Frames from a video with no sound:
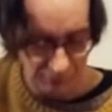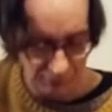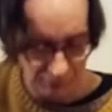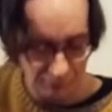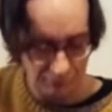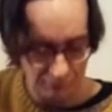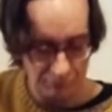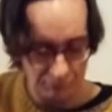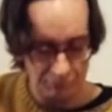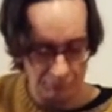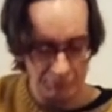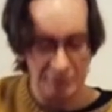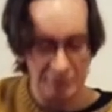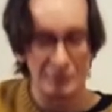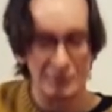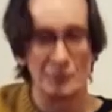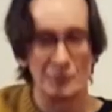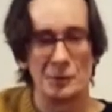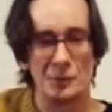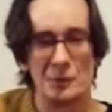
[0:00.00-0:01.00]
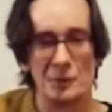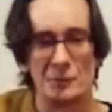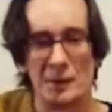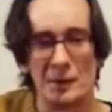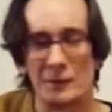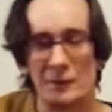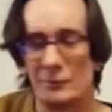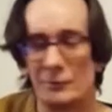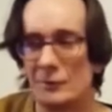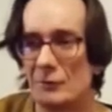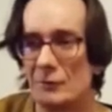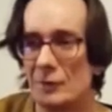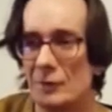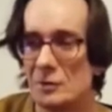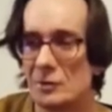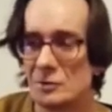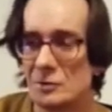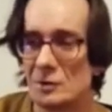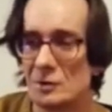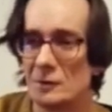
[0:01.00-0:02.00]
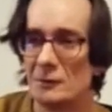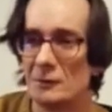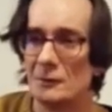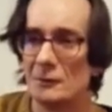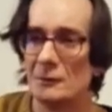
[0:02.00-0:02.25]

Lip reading: so it meets up in a pattern eventually.